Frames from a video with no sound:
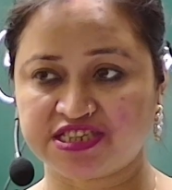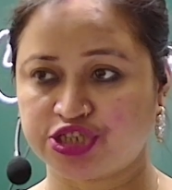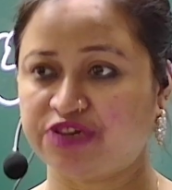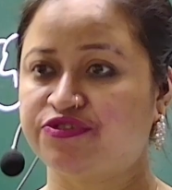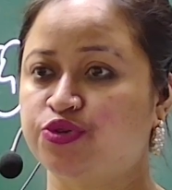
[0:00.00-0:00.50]

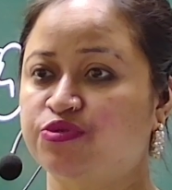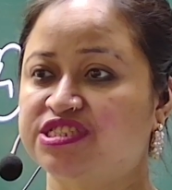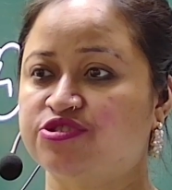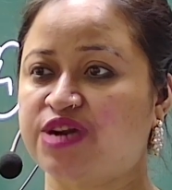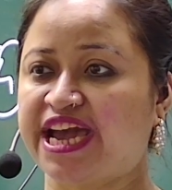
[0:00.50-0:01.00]
shift
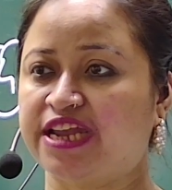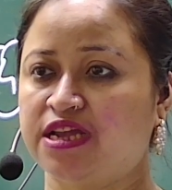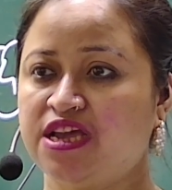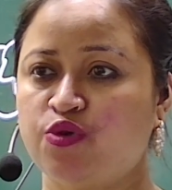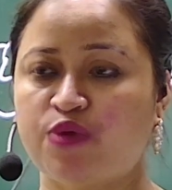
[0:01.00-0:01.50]
towards right,
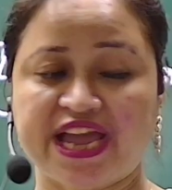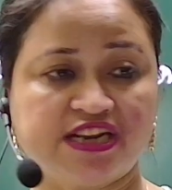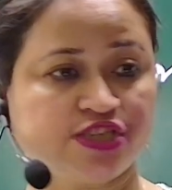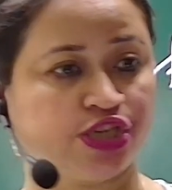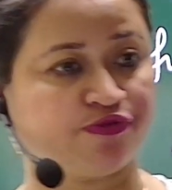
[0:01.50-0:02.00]
where it
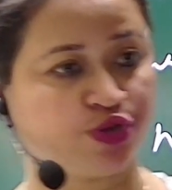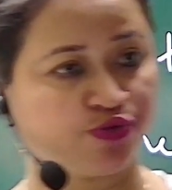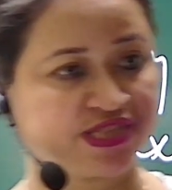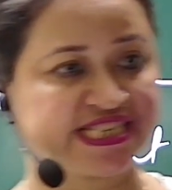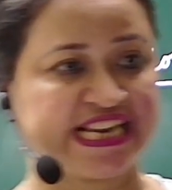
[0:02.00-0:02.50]
shift
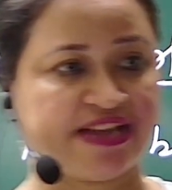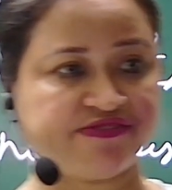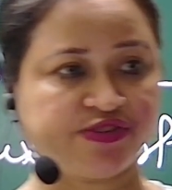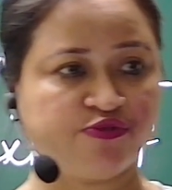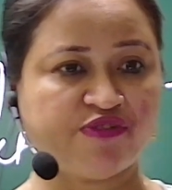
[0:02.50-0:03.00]
towards
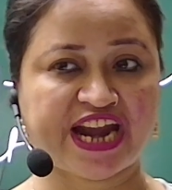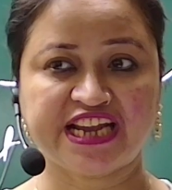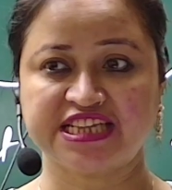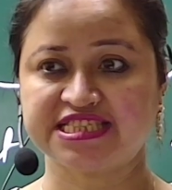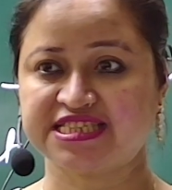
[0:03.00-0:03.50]
left, where
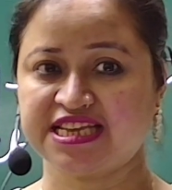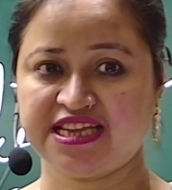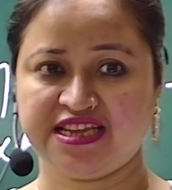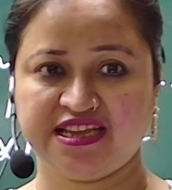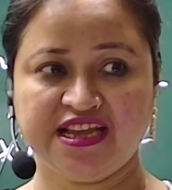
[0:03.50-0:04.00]
it's
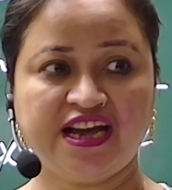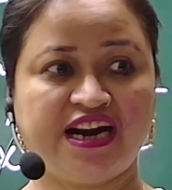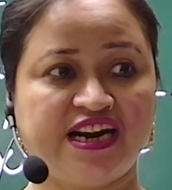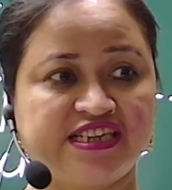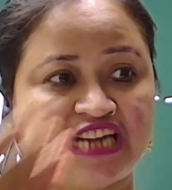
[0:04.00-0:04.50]

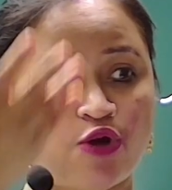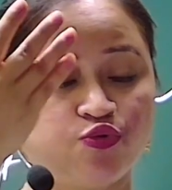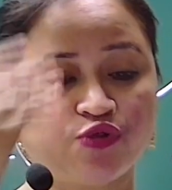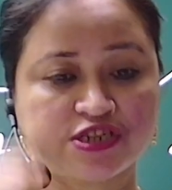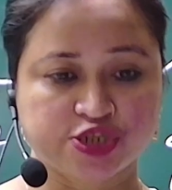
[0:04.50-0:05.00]

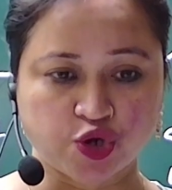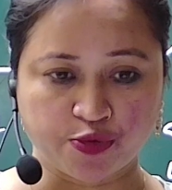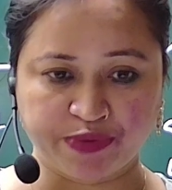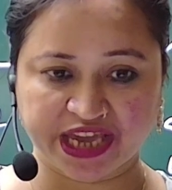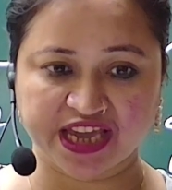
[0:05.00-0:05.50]
downward
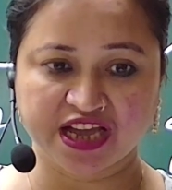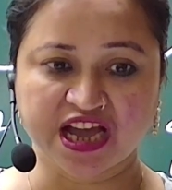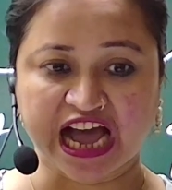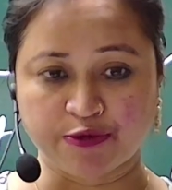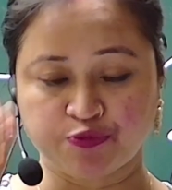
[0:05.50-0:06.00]
sloping,
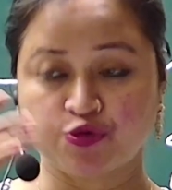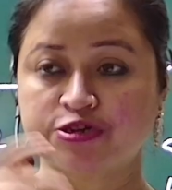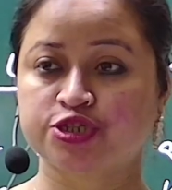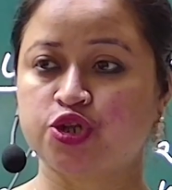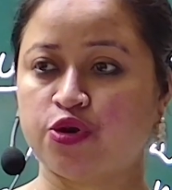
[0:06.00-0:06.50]

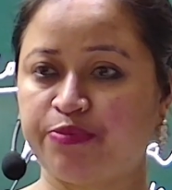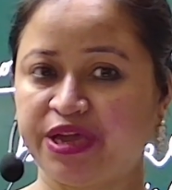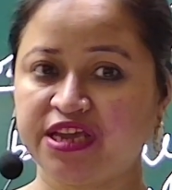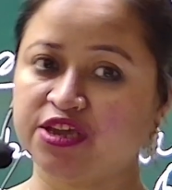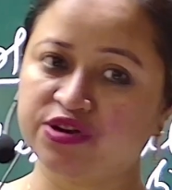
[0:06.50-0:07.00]
upward sloping,
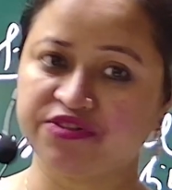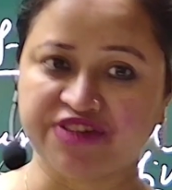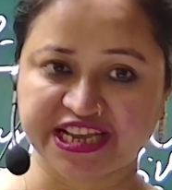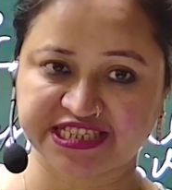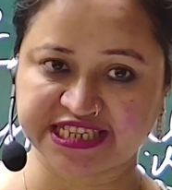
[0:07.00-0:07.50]
you
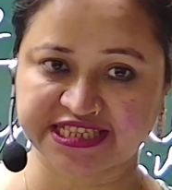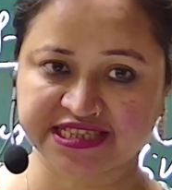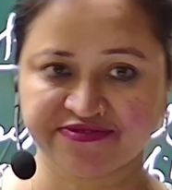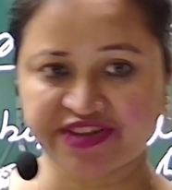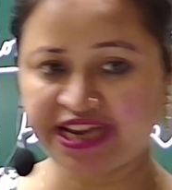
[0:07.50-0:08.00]
revise this.
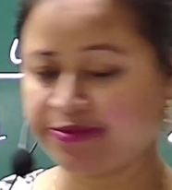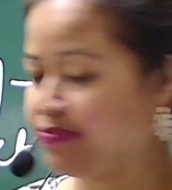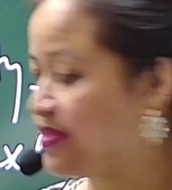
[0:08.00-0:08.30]
Fine?